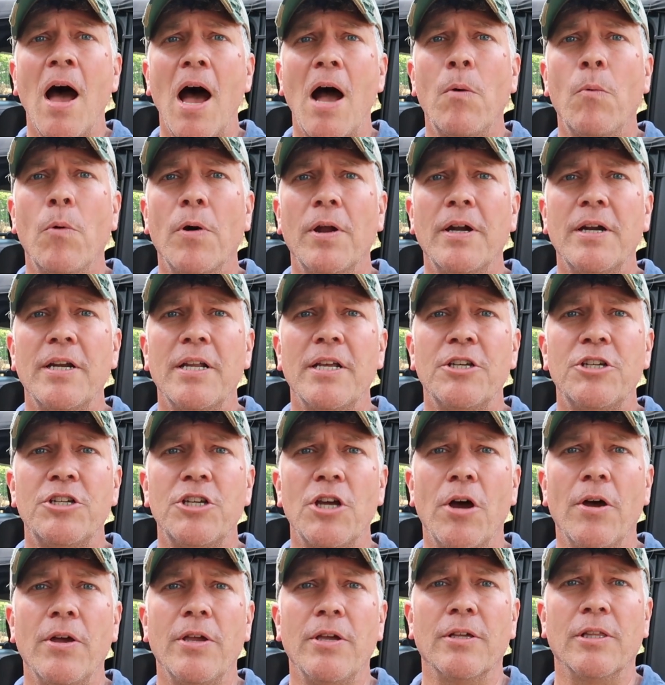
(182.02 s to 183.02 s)
I wanted to
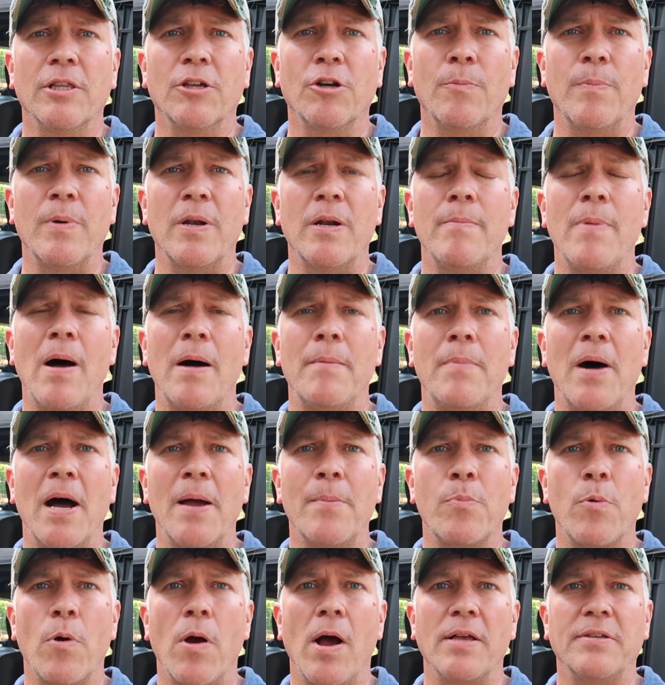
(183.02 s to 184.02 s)
show you a little bit about my
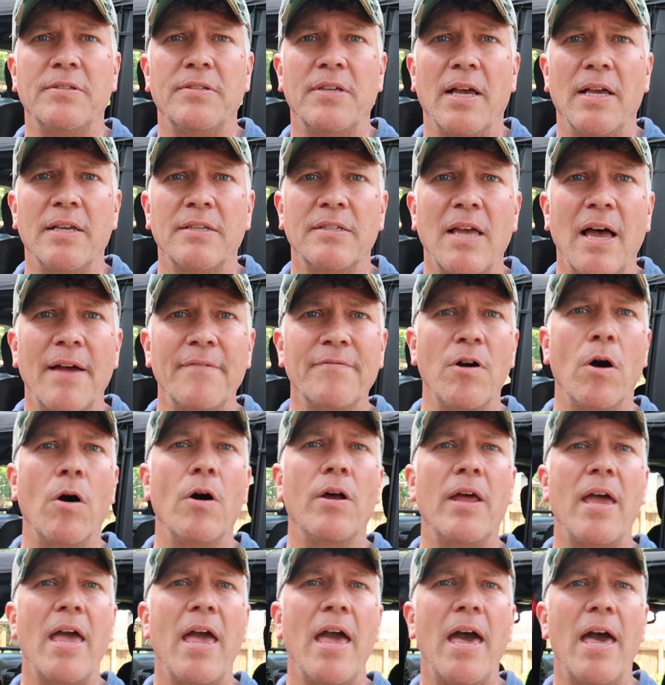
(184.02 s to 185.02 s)
process. I've
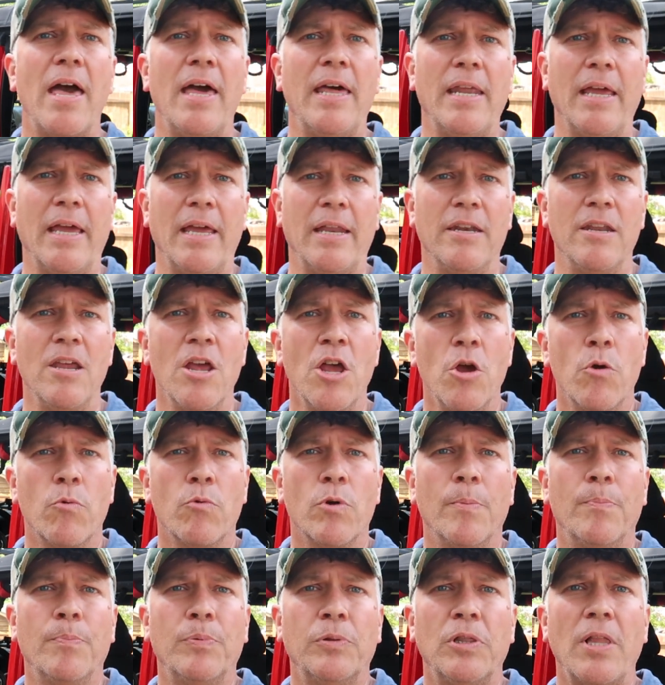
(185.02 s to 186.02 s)
gone ahead and
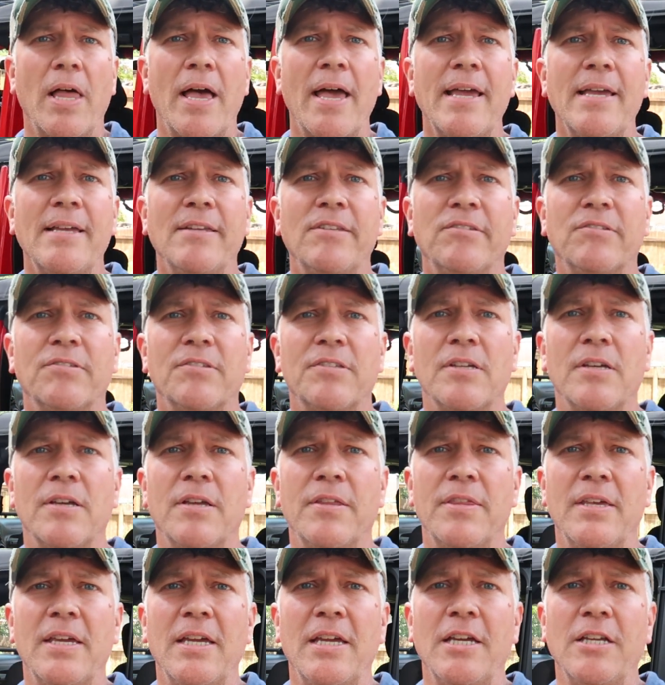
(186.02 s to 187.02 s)
replaced
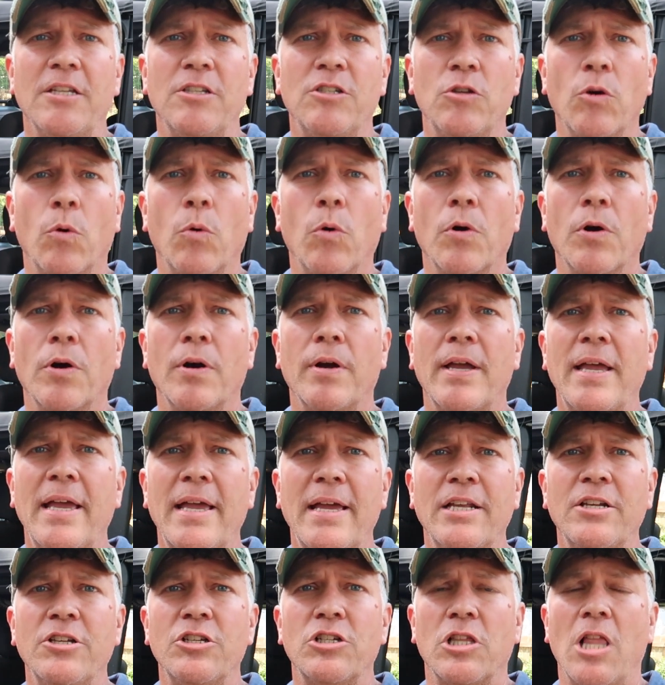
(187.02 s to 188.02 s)
the door
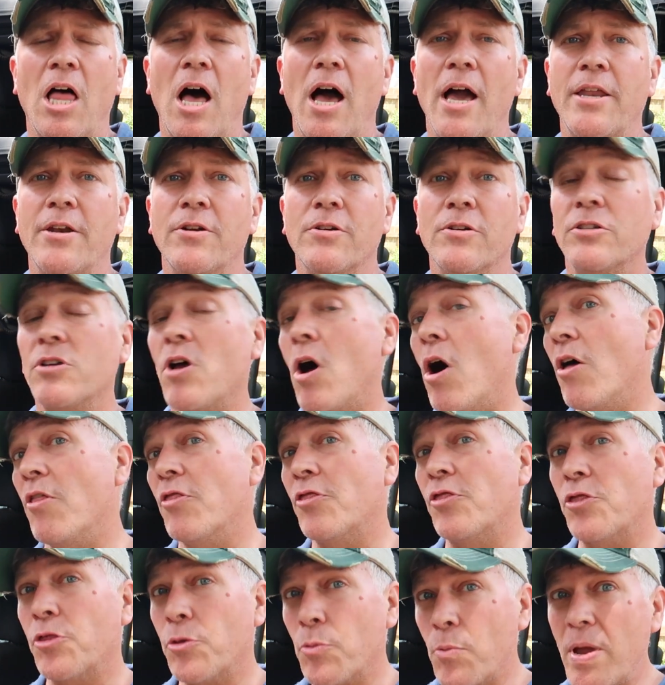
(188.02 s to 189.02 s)
hinge liners on
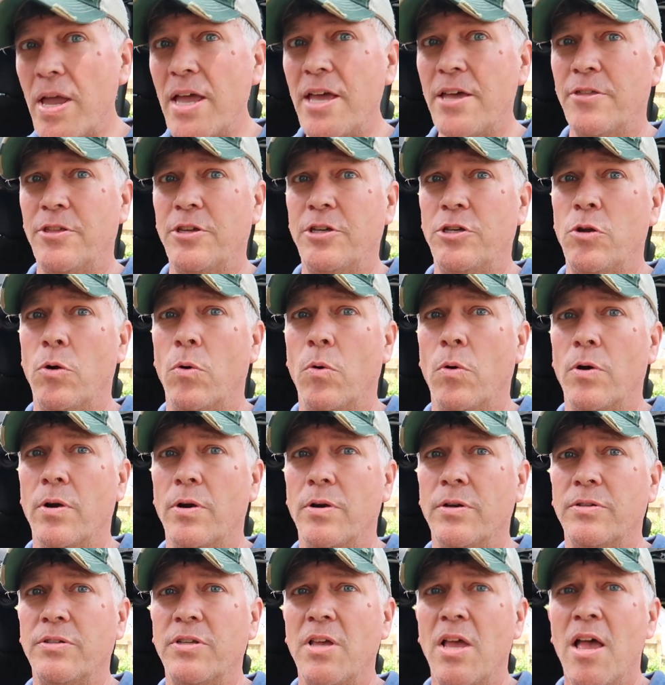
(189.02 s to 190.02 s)
3 of the
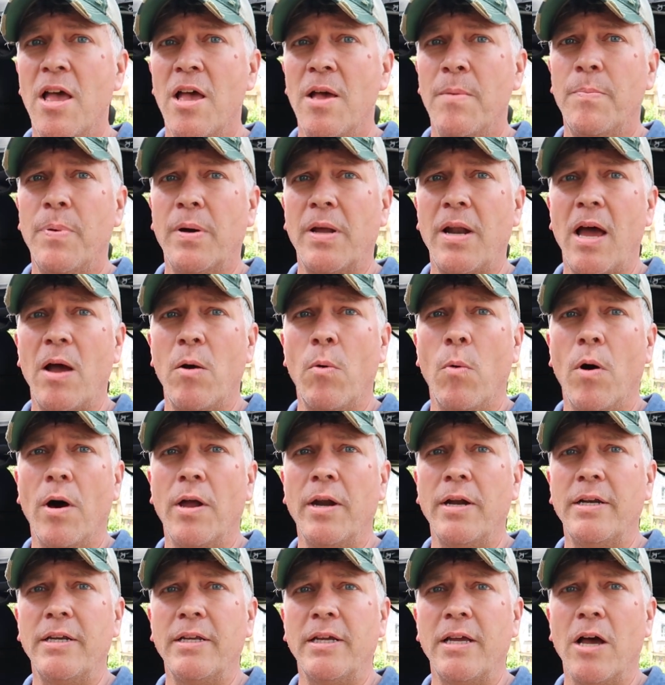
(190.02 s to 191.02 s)
doors, but I
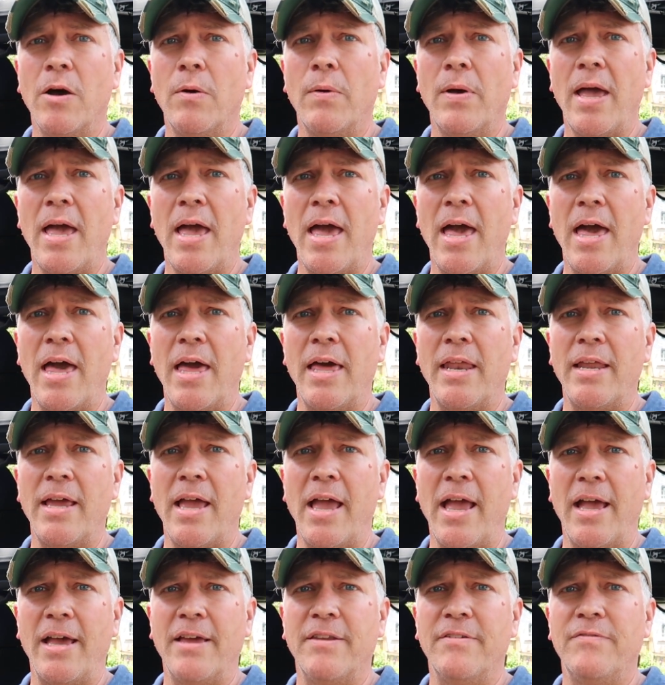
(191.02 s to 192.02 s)
wanted to go ahead
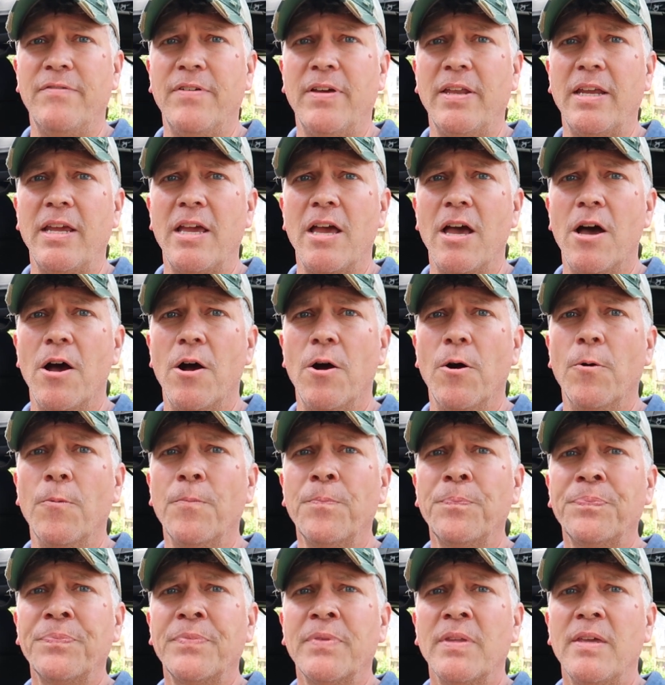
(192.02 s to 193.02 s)
and video
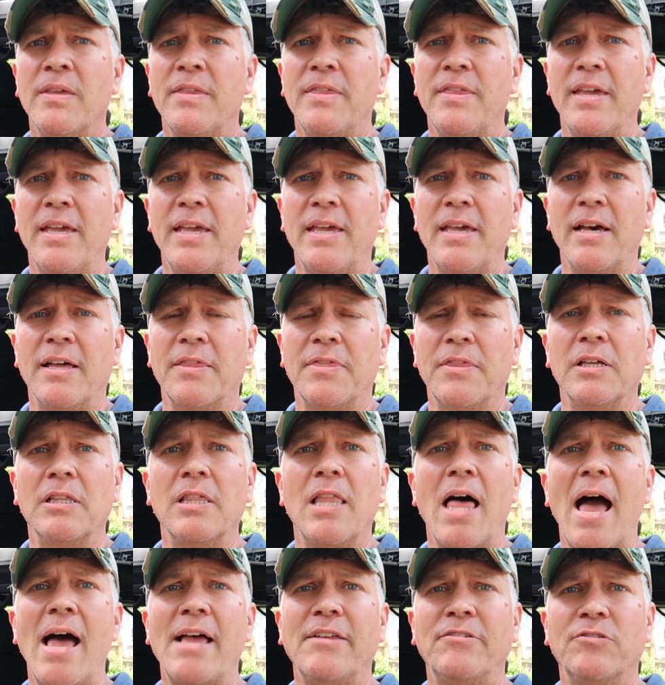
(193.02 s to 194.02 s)
the
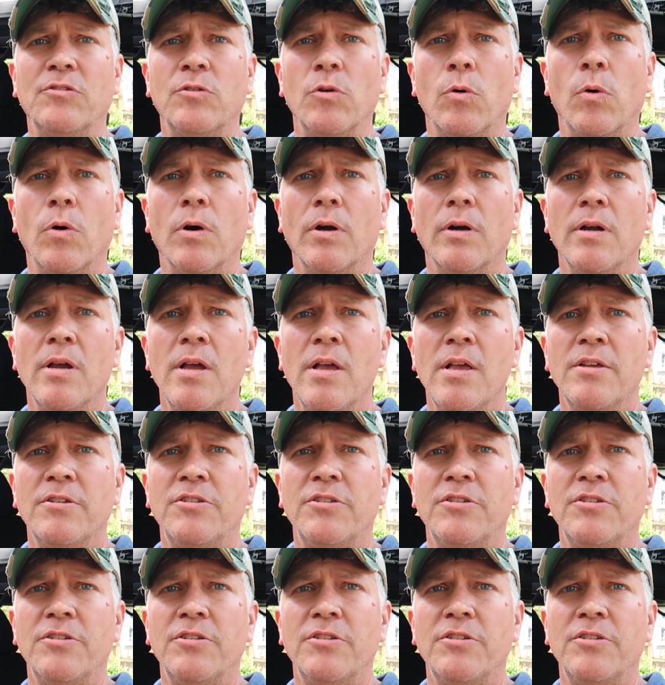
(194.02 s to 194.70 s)
last door.